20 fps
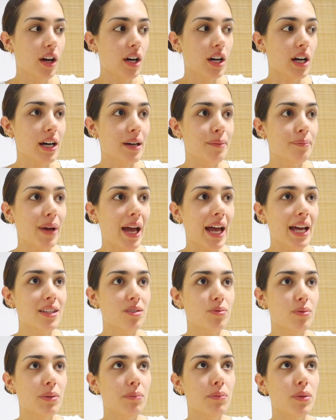But
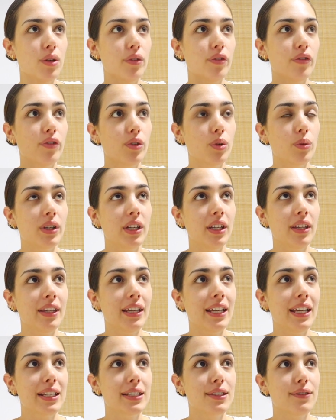as we move forward in the
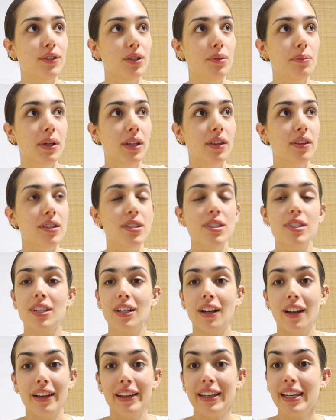next few months
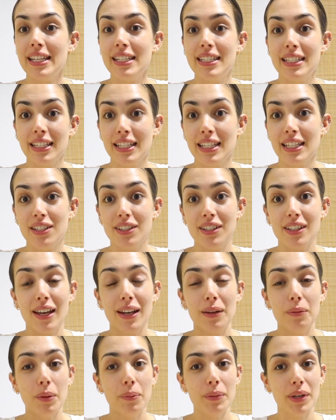to like Indonesia,
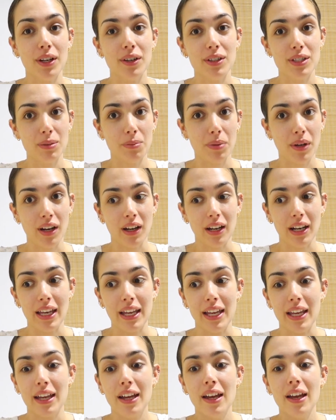and when we go to
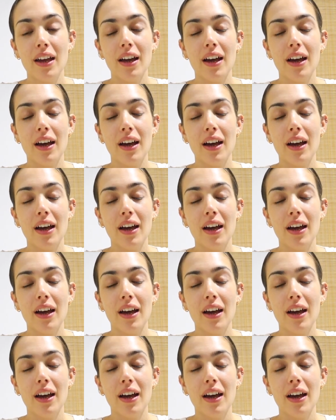Bali,